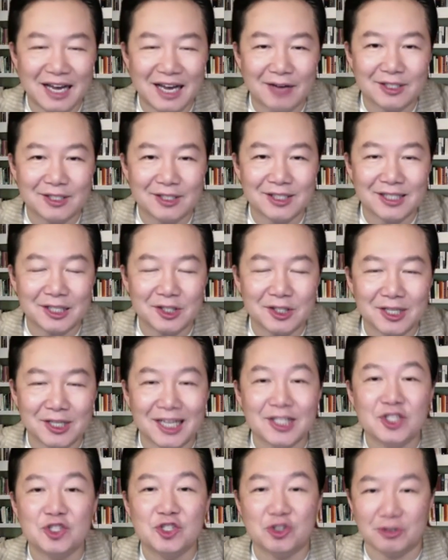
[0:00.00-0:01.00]
There's such
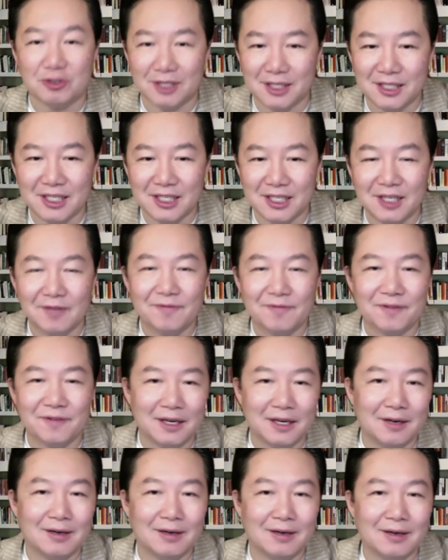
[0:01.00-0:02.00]
uncertainty,
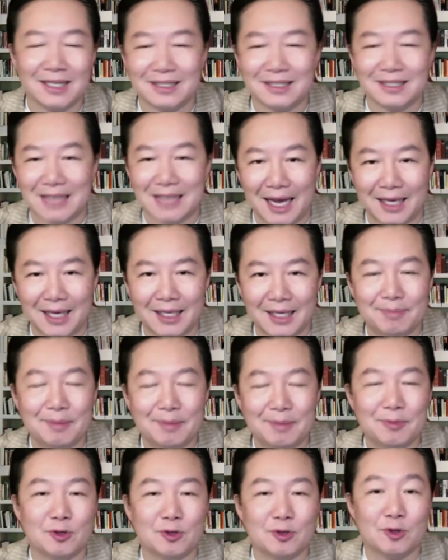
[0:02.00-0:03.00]
fear, anxiety.
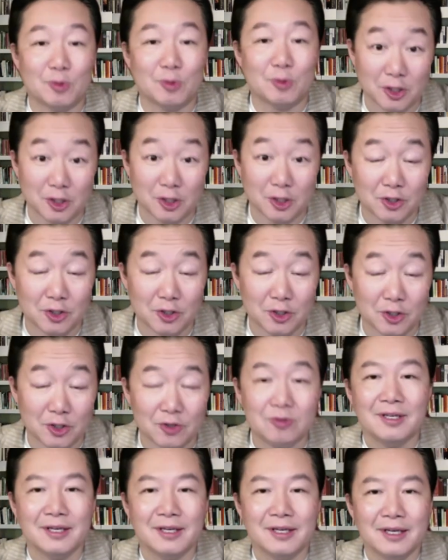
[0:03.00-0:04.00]
People don't know what to
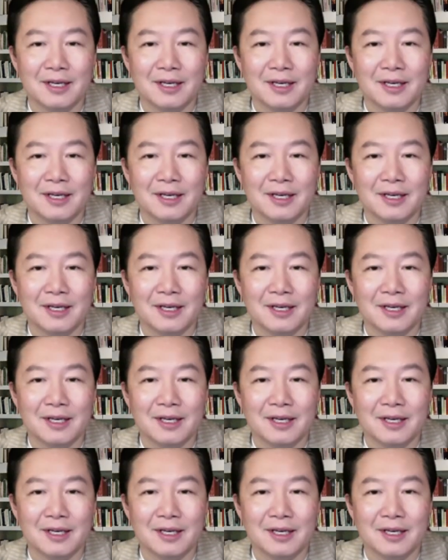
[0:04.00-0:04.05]
do.